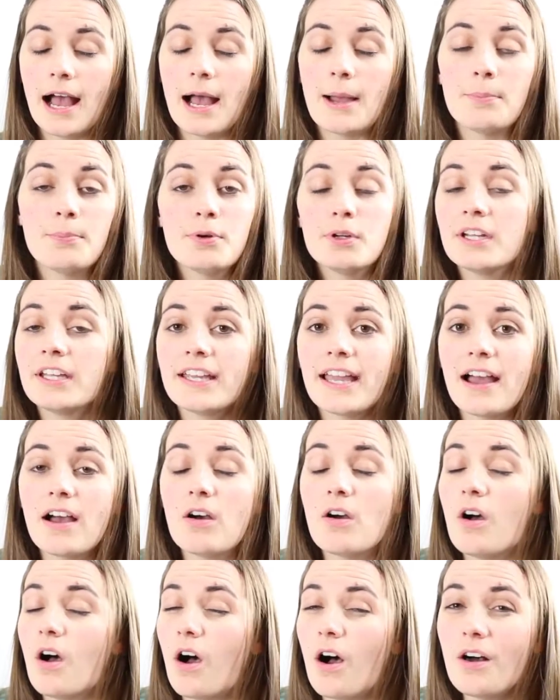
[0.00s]
I'm putting
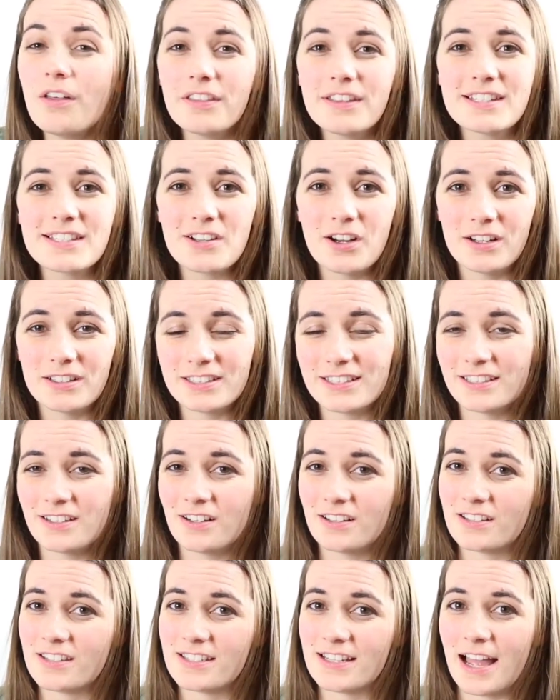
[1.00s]
out all this content
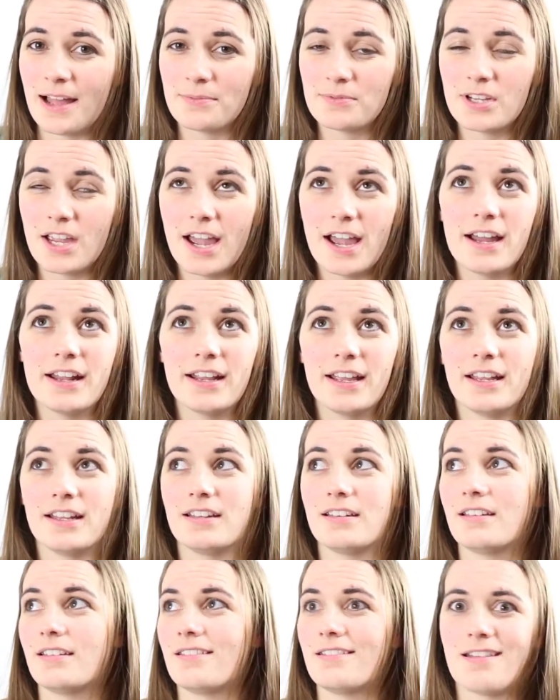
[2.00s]
on Snapchat
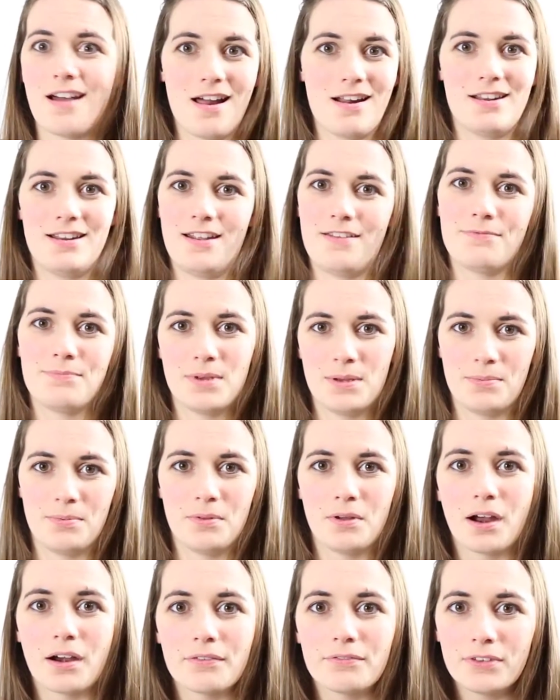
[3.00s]
and not enough
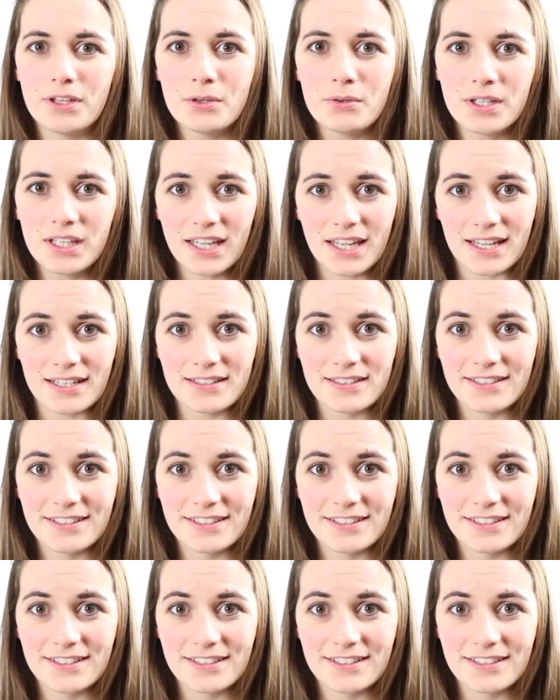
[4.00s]
people are viewing it.